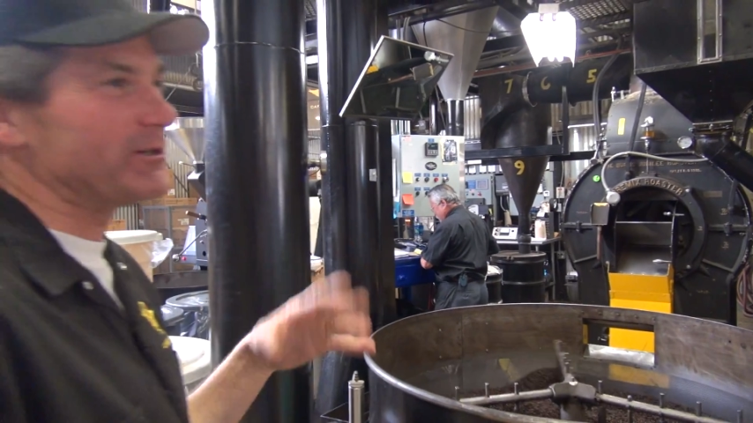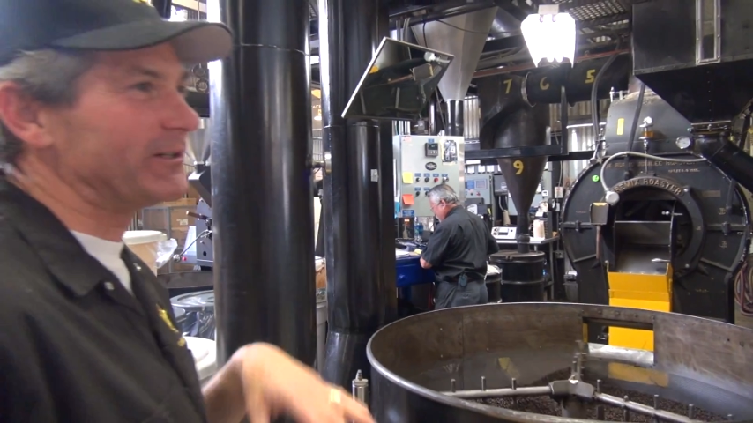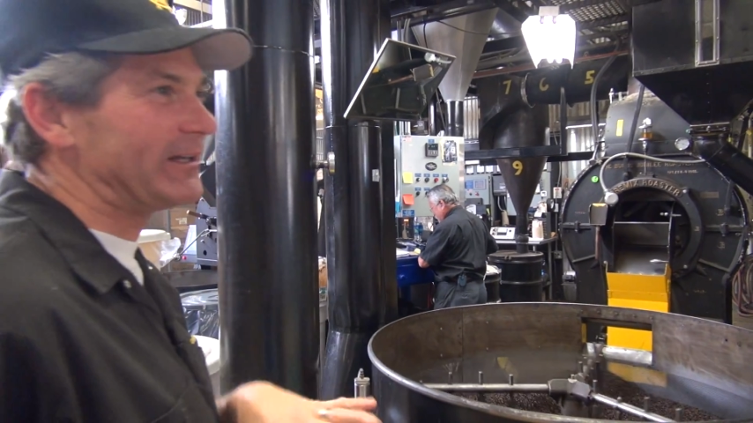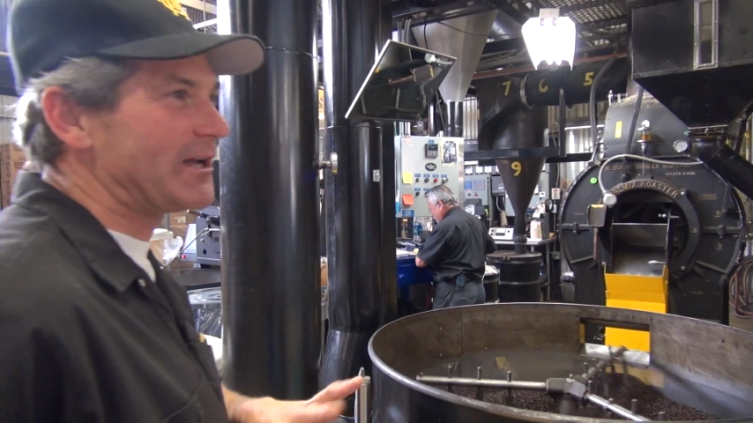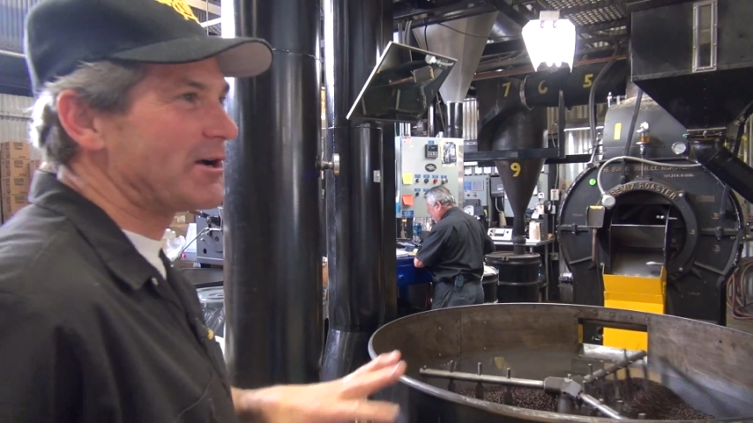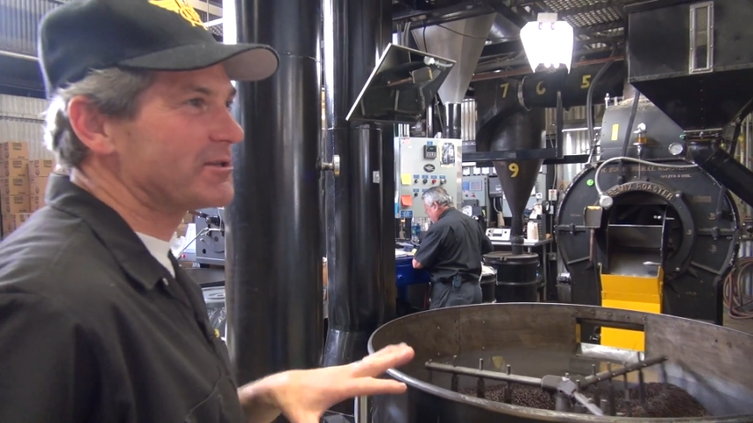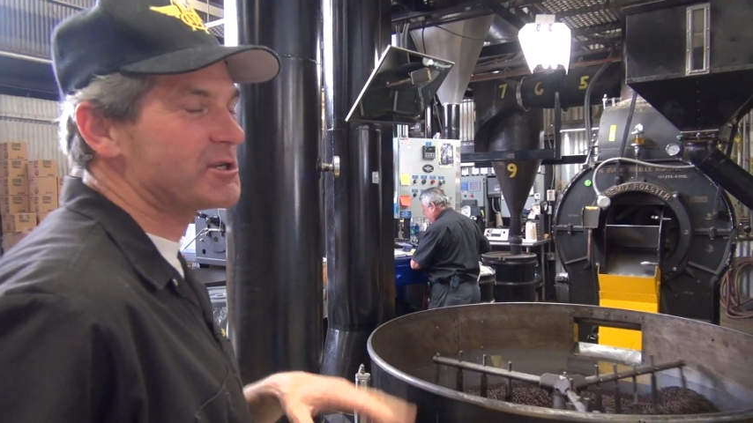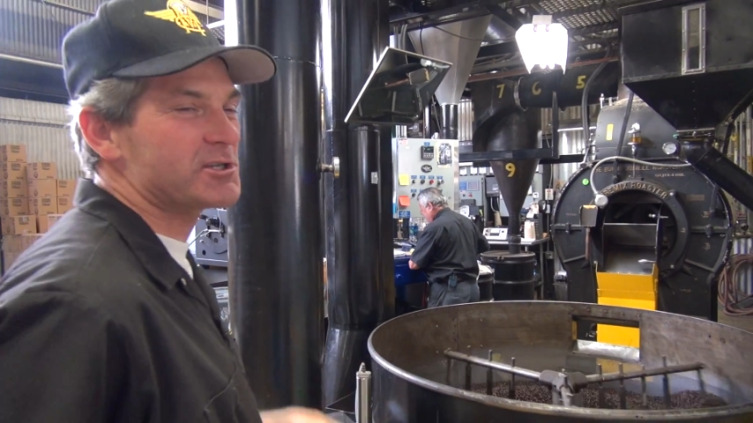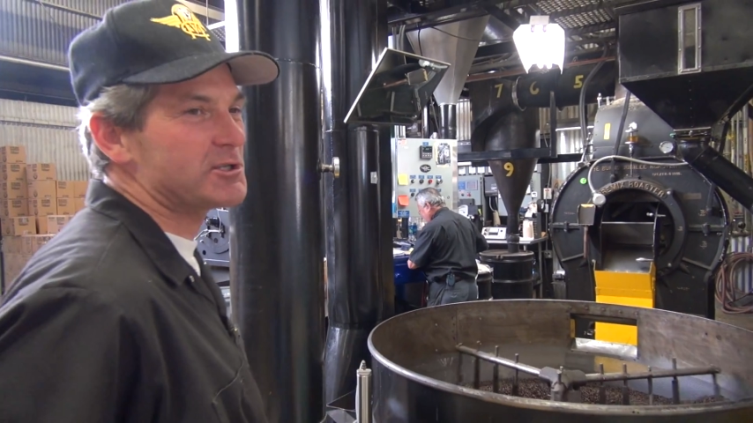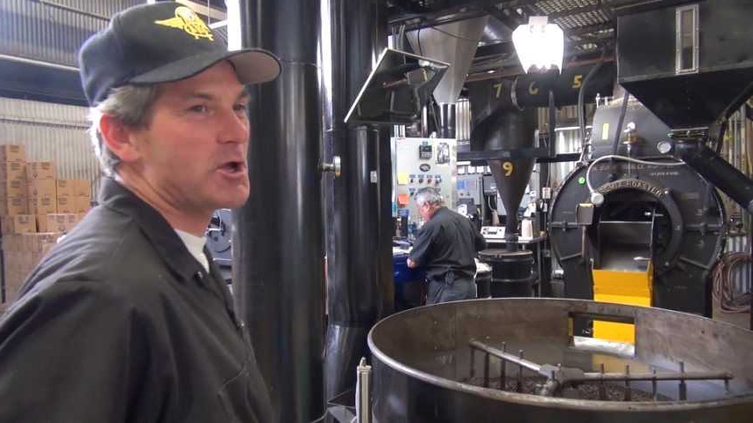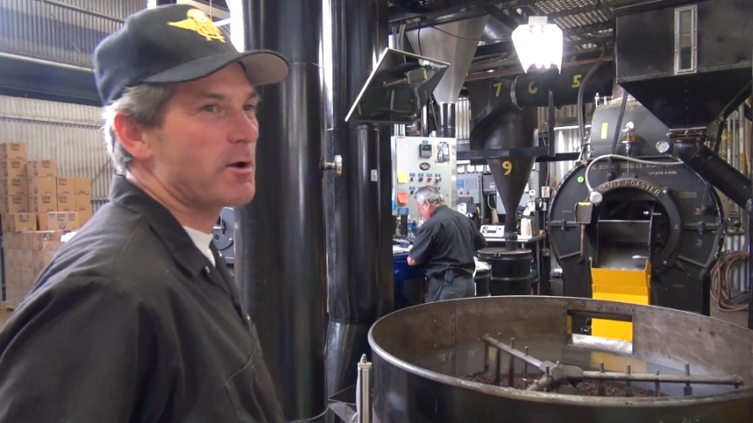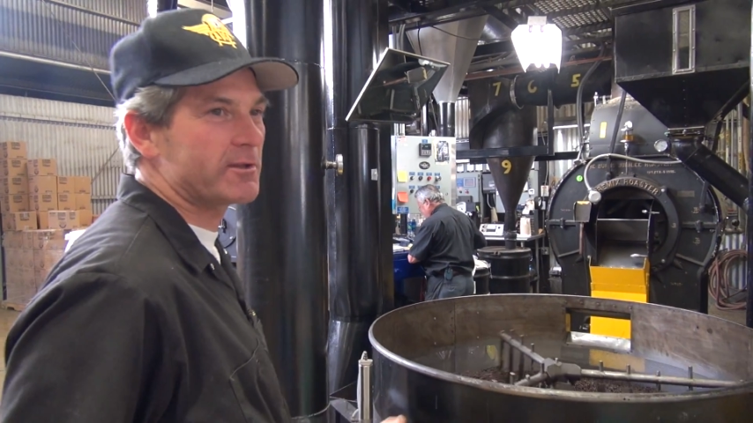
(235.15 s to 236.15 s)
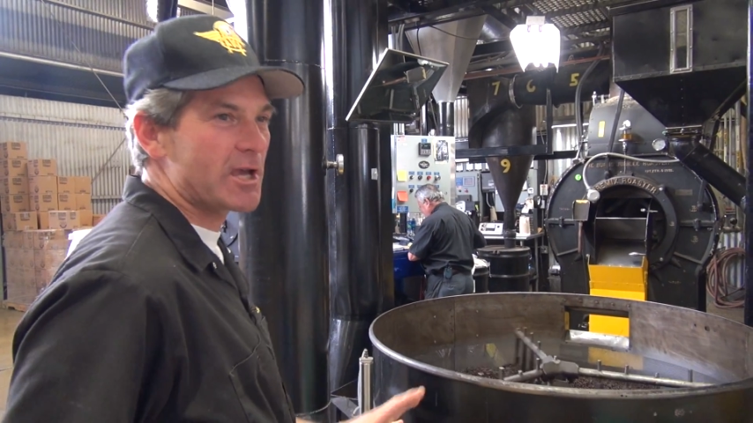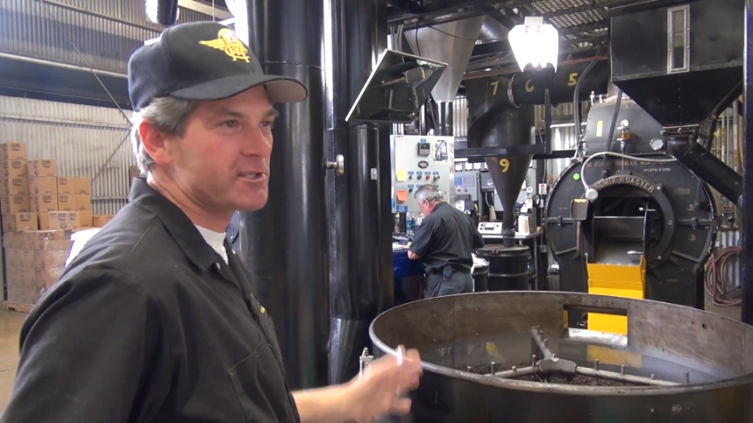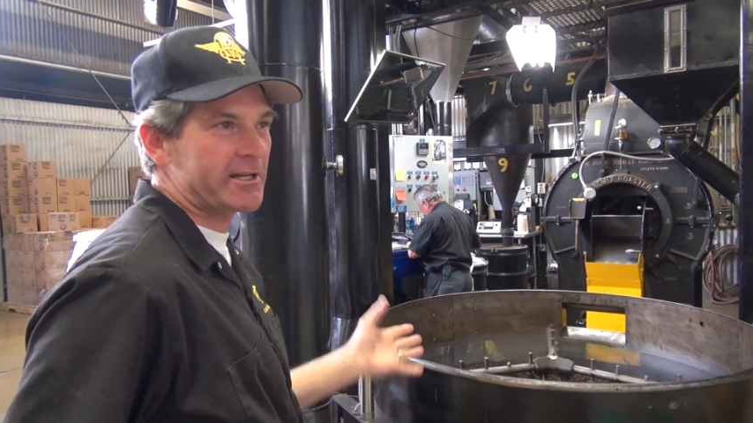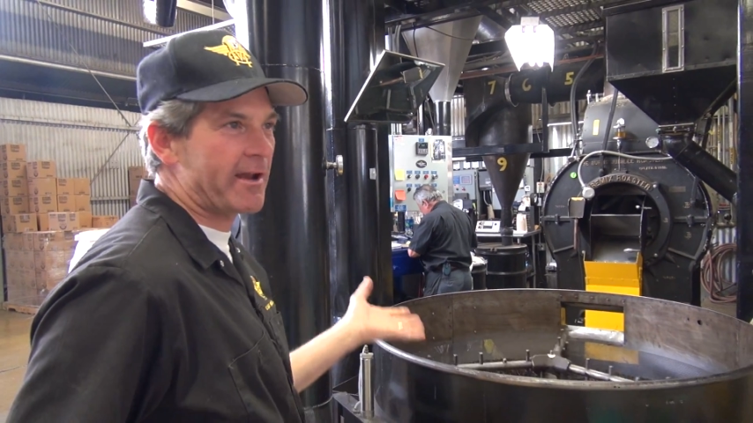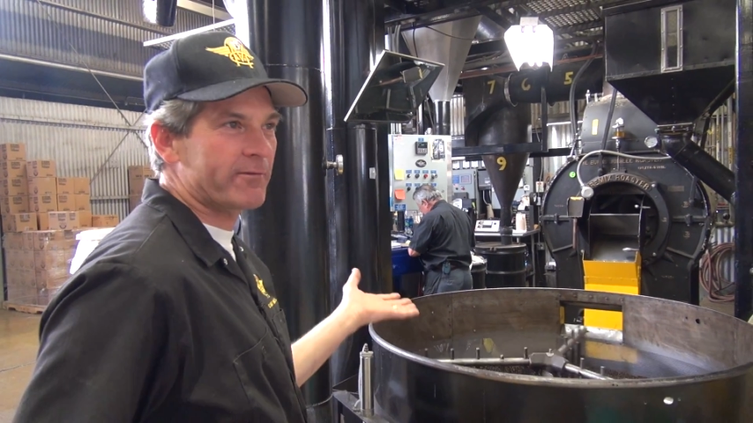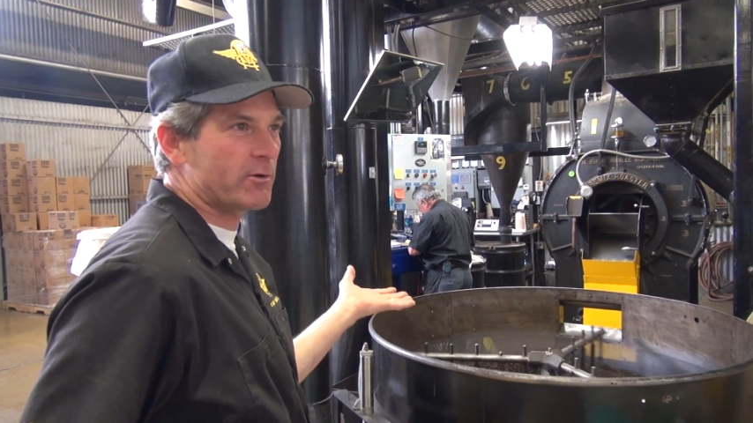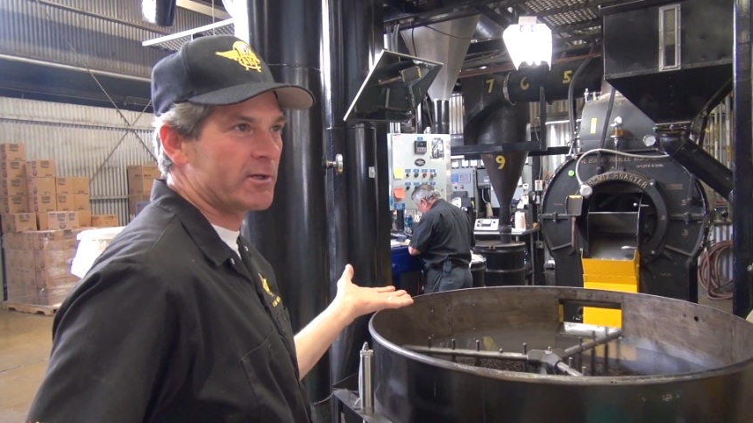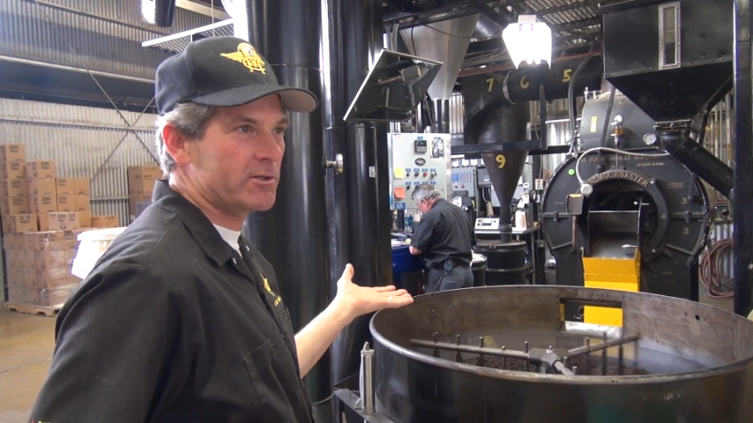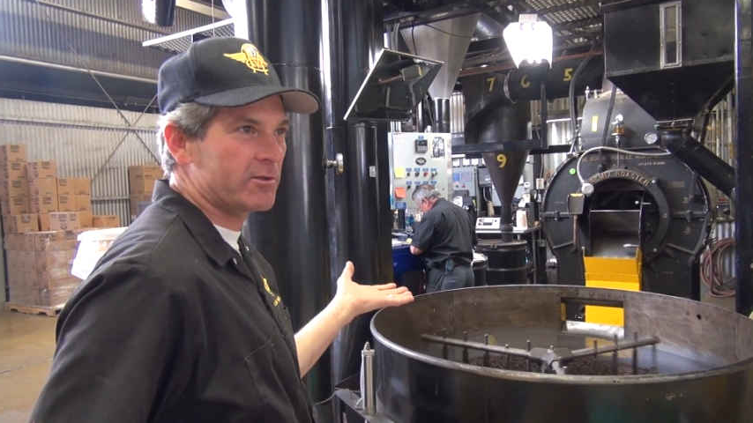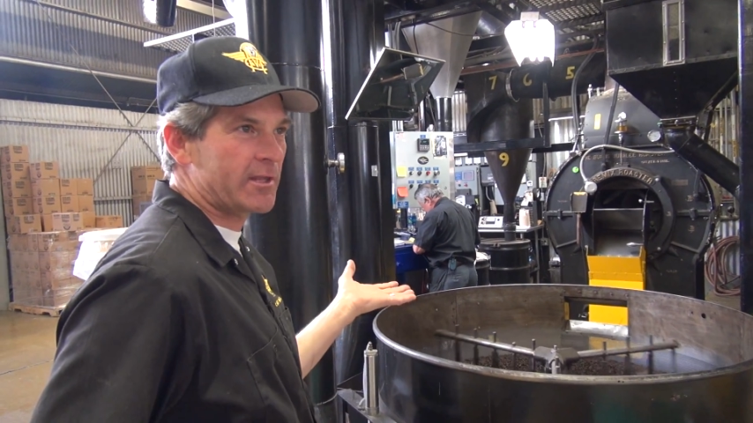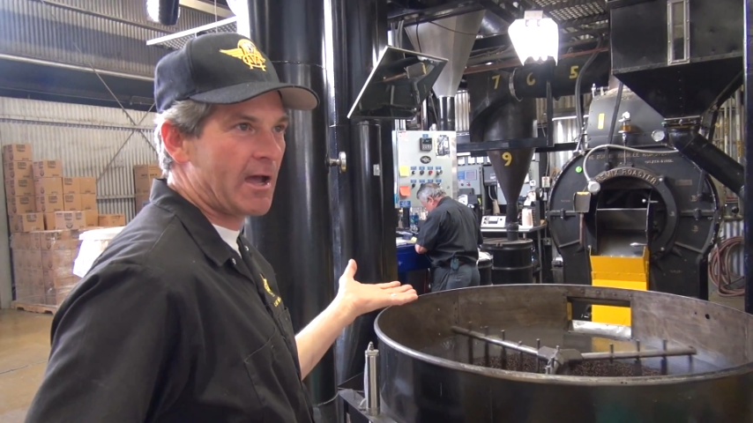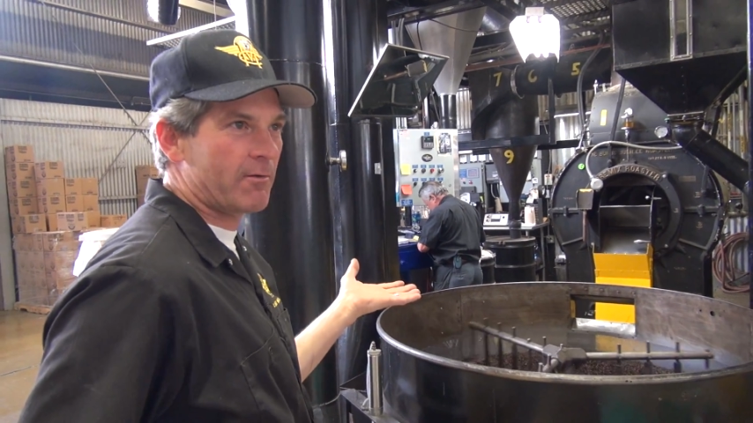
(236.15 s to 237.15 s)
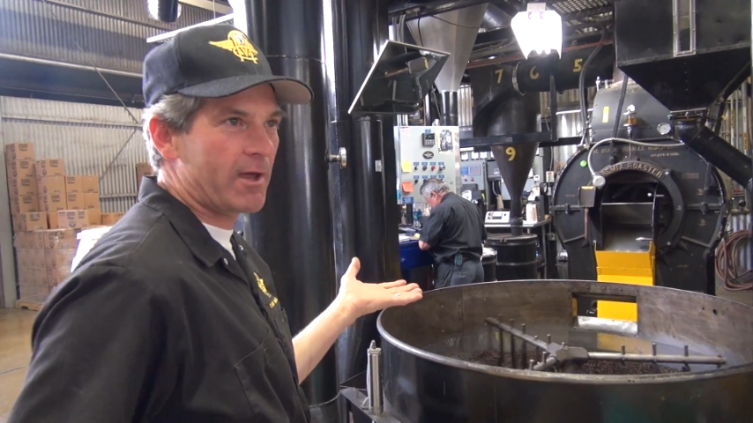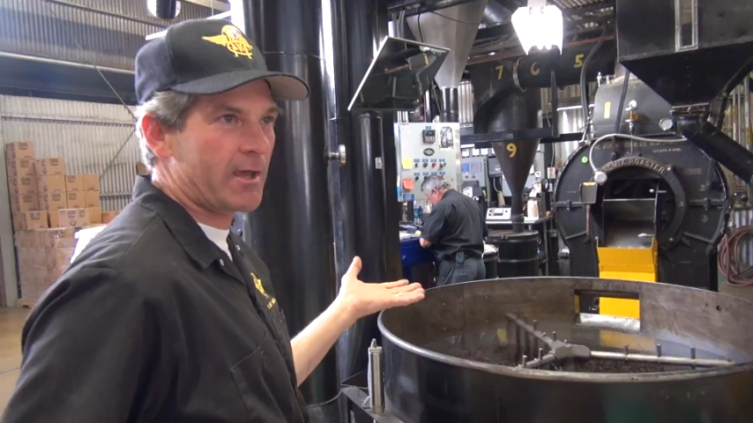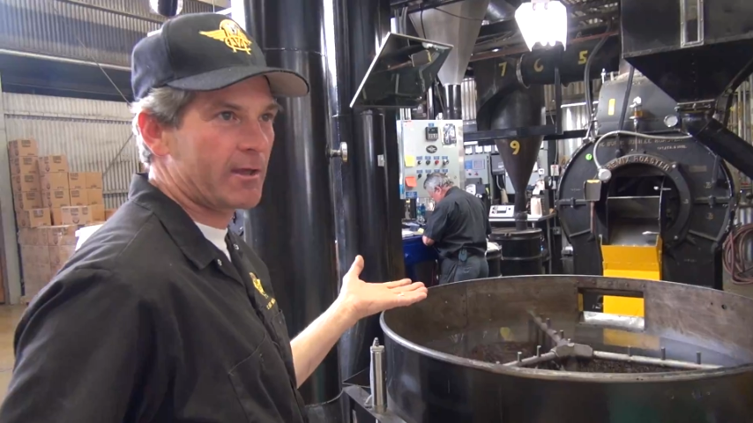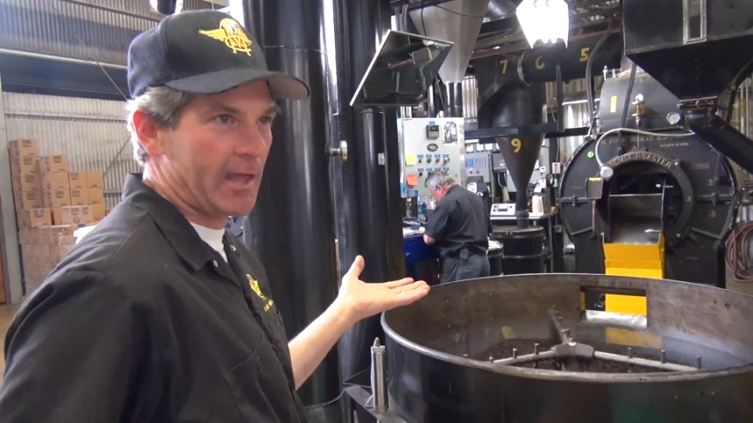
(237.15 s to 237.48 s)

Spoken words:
it's just, doesn't everyone do it that way?